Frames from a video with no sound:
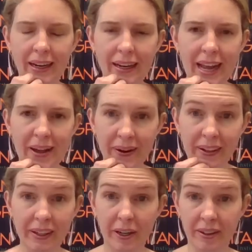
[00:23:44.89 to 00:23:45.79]
loud and
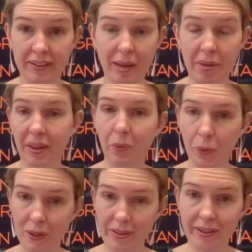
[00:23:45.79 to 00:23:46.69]
clear at the summit that
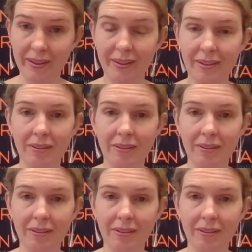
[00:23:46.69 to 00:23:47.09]
wasn't